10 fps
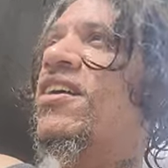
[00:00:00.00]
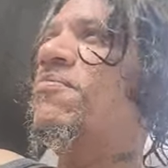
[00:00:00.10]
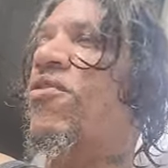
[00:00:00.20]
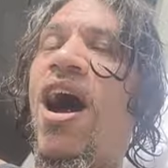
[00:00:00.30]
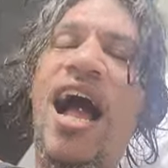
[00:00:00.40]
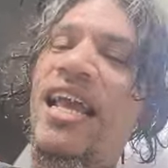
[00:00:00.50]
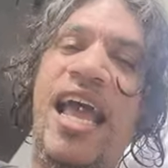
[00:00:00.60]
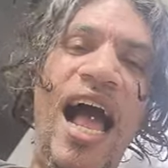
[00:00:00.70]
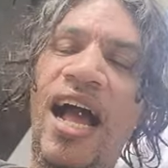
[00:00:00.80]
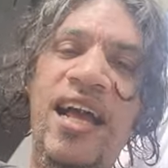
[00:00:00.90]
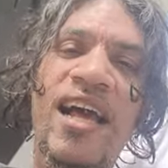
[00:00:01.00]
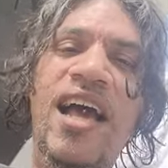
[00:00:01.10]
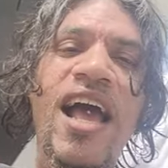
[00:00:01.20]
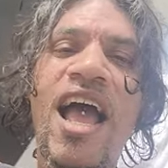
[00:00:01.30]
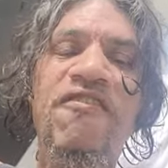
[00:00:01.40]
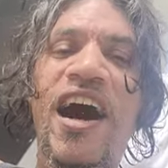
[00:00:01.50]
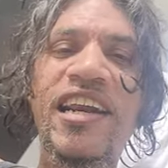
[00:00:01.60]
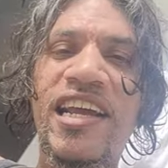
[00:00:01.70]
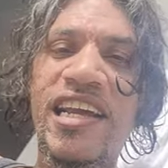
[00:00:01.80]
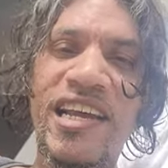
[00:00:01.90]
Bro, I can't. I if I
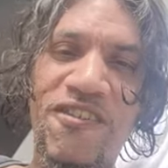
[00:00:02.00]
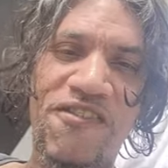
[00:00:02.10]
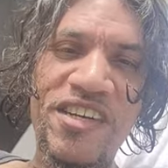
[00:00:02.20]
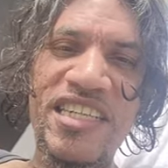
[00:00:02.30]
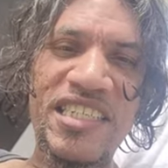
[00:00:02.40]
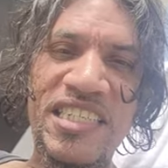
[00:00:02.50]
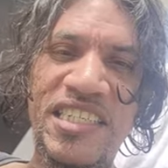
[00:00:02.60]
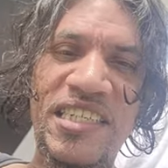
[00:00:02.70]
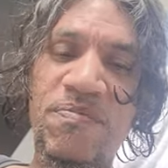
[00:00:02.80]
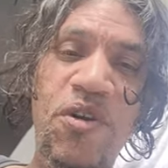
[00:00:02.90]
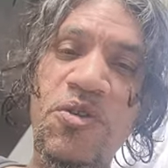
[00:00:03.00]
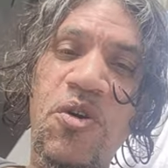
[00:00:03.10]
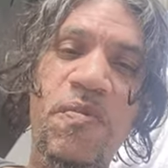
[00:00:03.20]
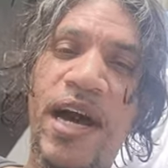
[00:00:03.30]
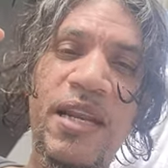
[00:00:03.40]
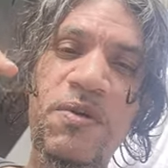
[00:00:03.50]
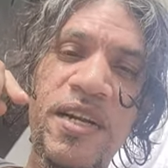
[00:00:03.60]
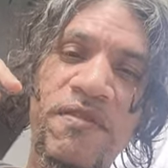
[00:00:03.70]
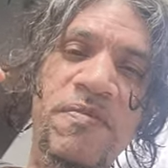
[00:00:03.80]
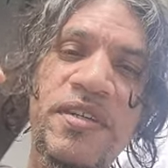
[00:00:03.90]
didn't get footage of this shit, bro, nobody would
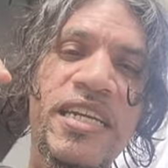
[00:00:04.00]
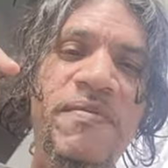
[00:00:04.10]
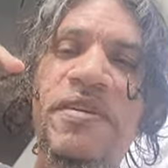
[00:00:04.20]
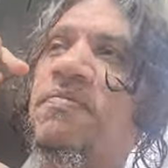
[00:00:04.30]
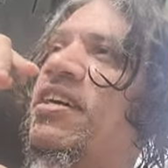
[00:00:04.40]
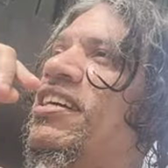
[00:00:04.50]
ever believe me, man.